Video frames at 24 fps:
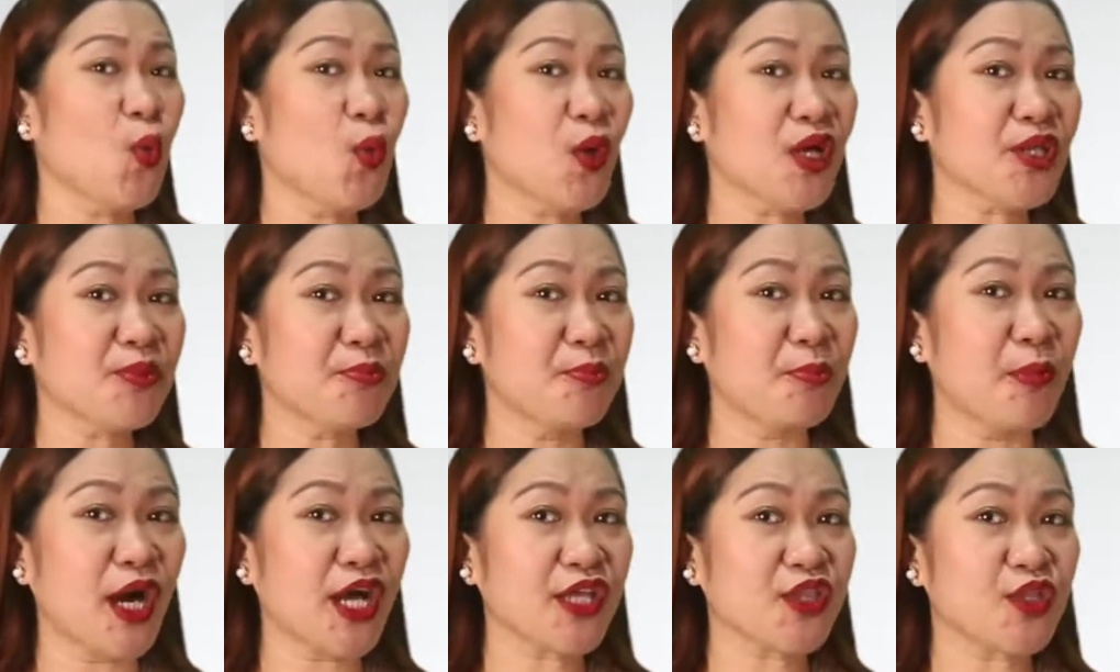
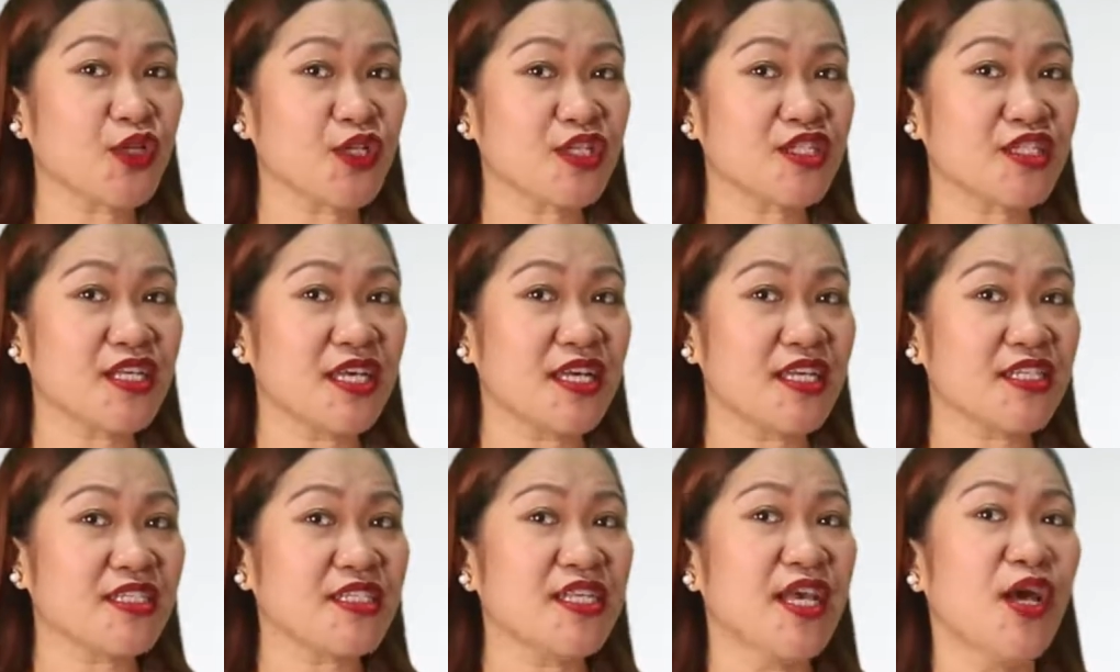What matters
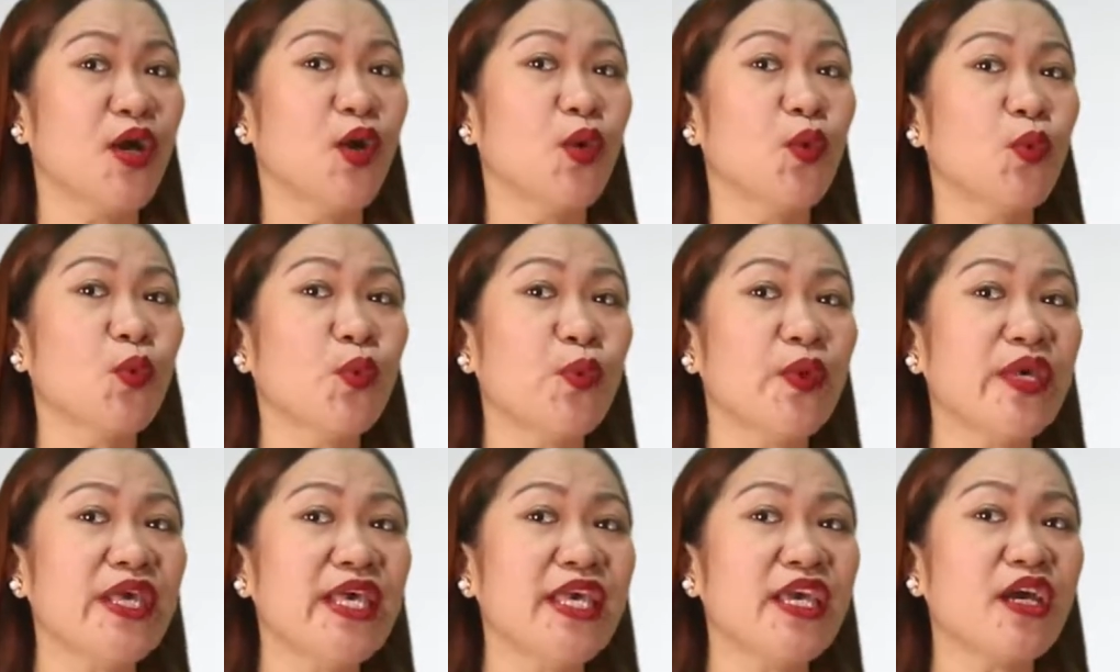is
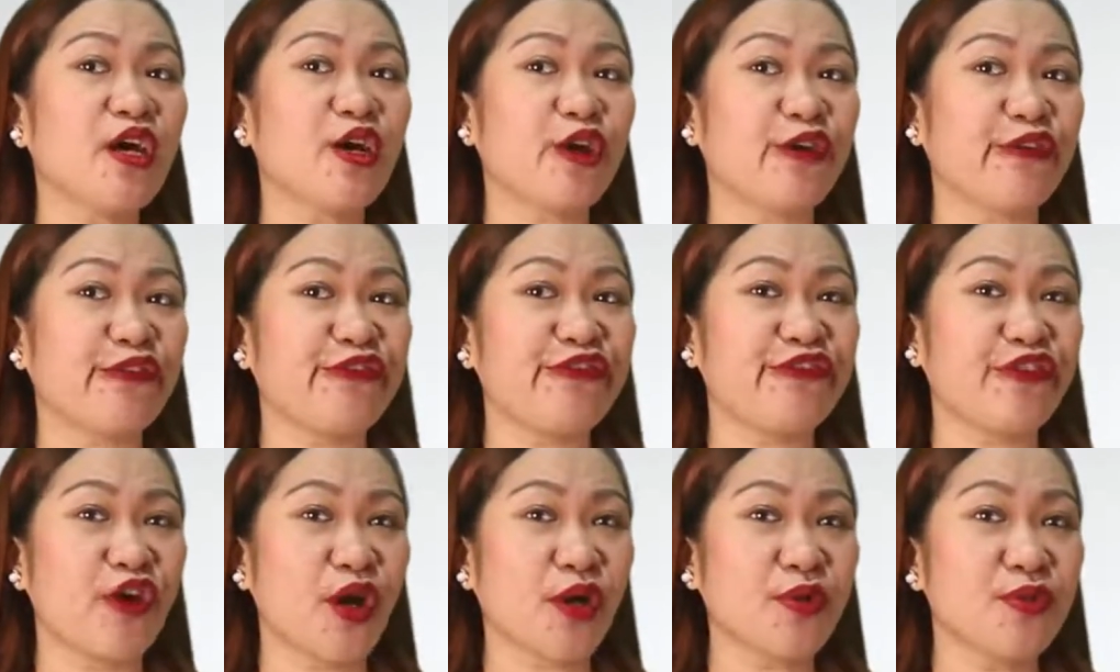we are
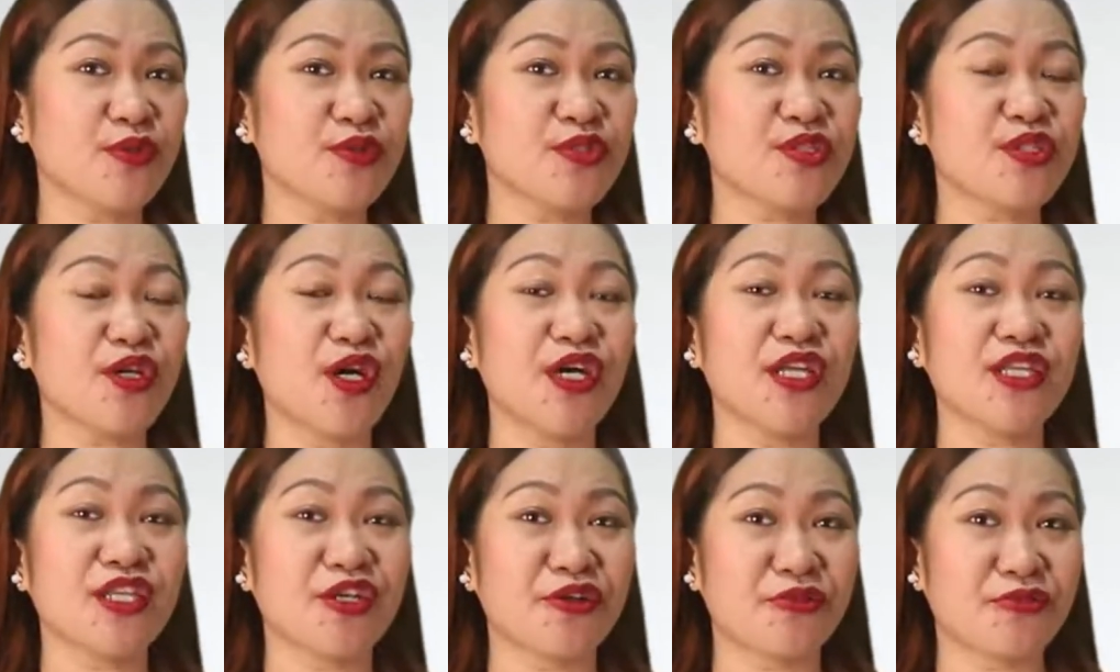
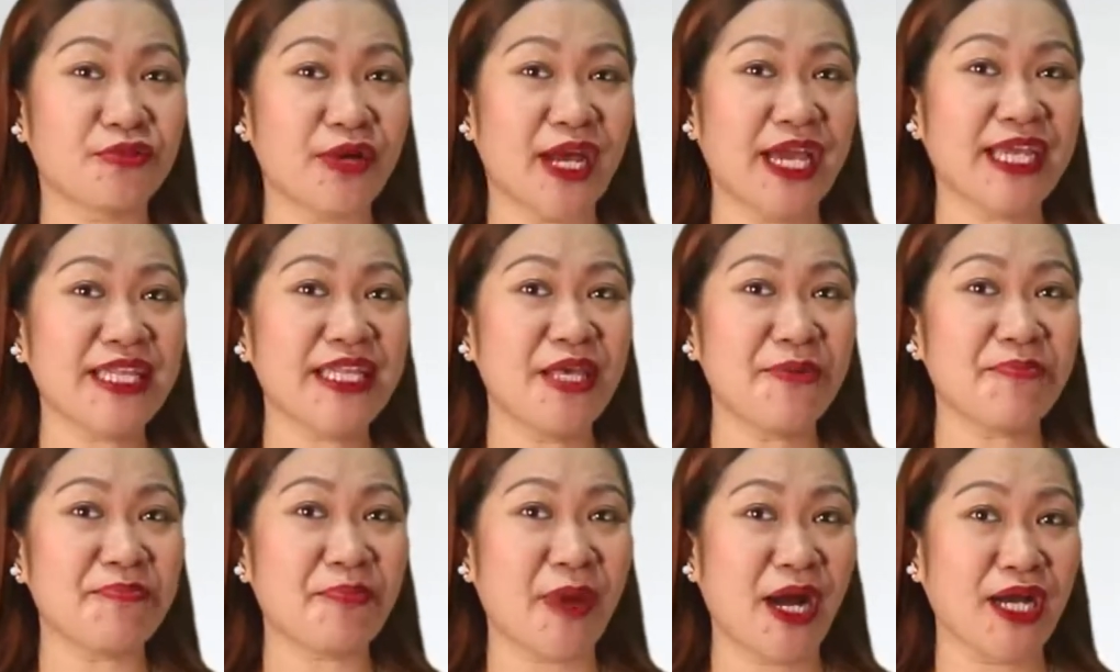focused on the
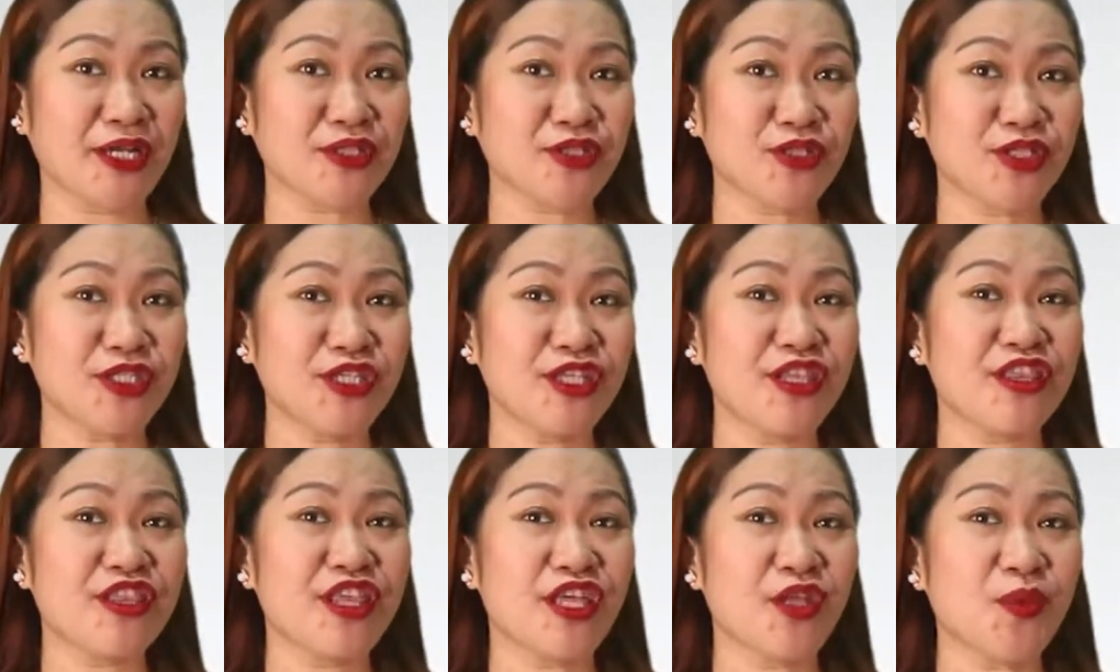writing
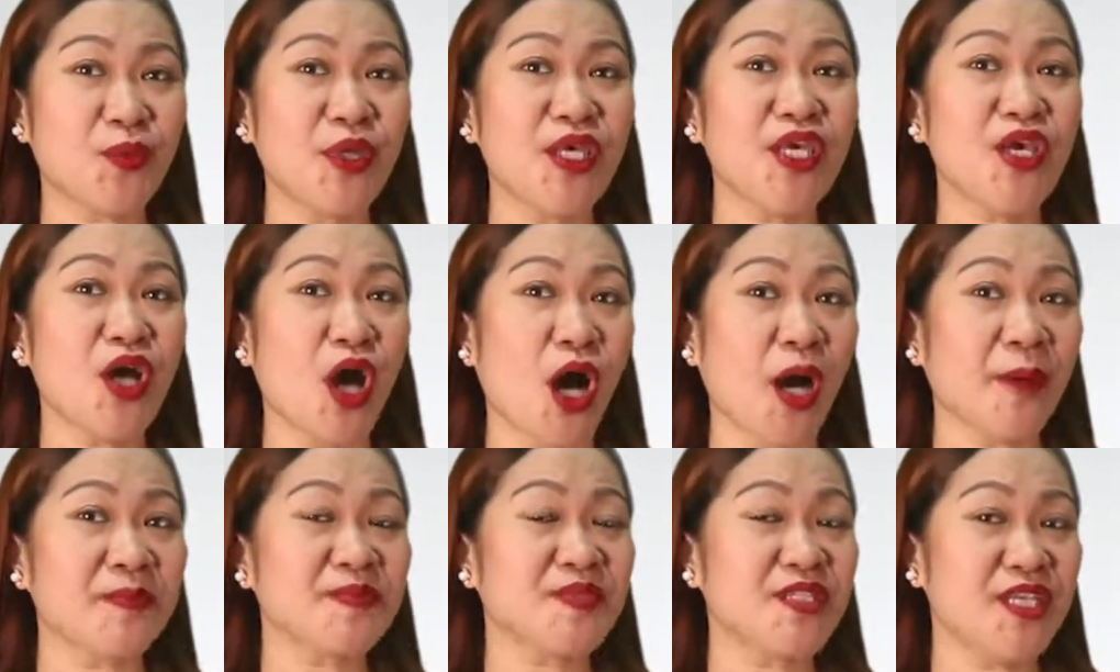pattern that we
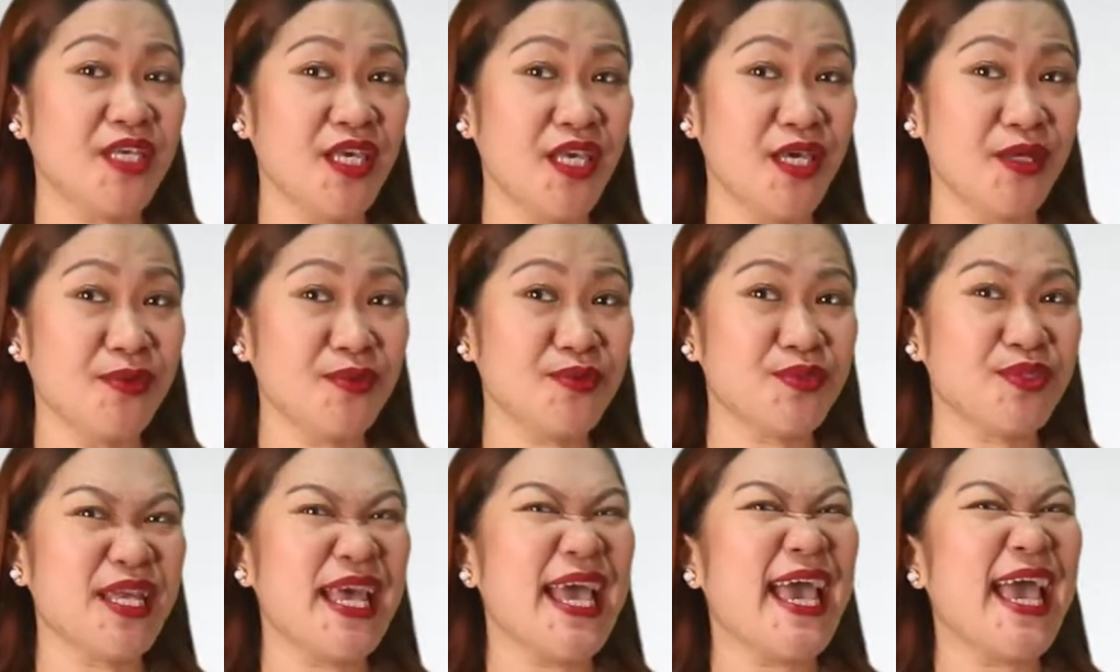opt to
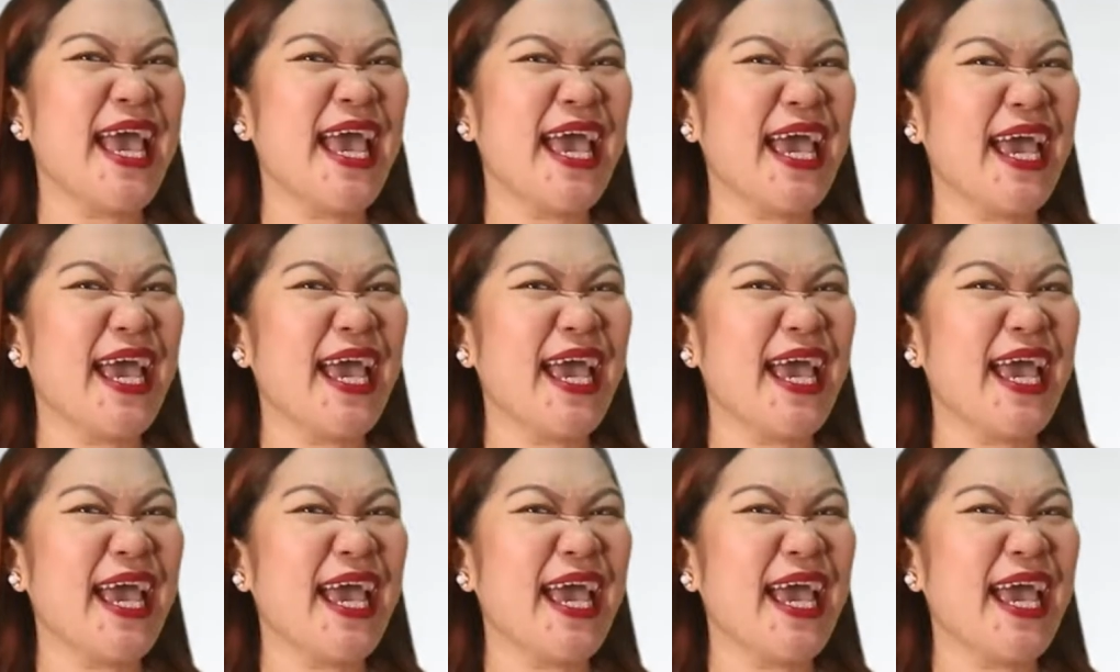use